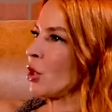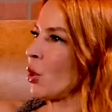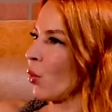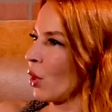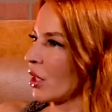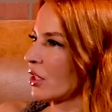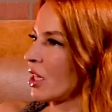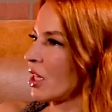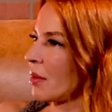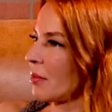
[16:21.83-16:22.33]

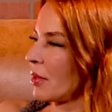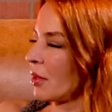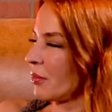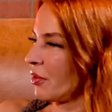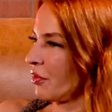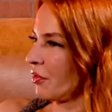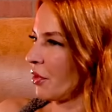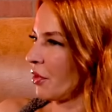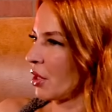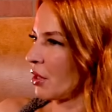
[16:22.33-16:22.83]
One time I'm
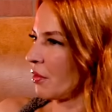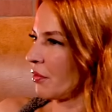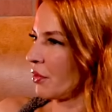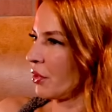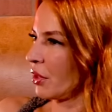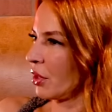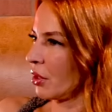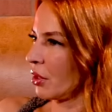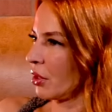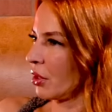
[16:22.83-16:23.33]
in front of
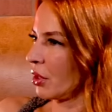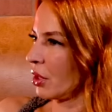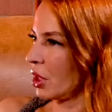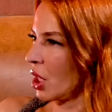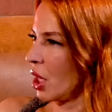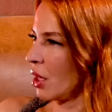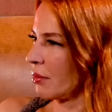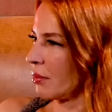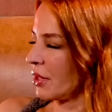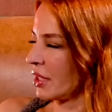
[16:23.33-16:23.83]
the
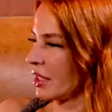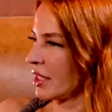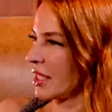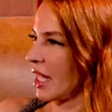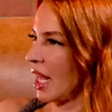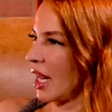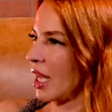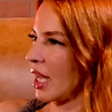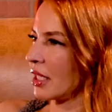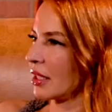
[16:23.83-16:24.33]
club in
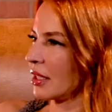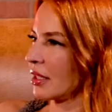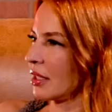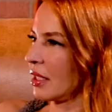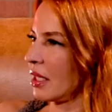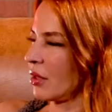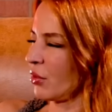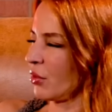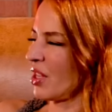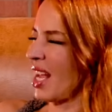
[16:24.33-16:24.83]
Staten Island.
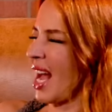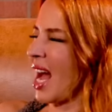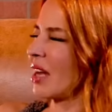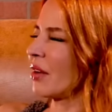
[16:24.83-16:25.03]
It was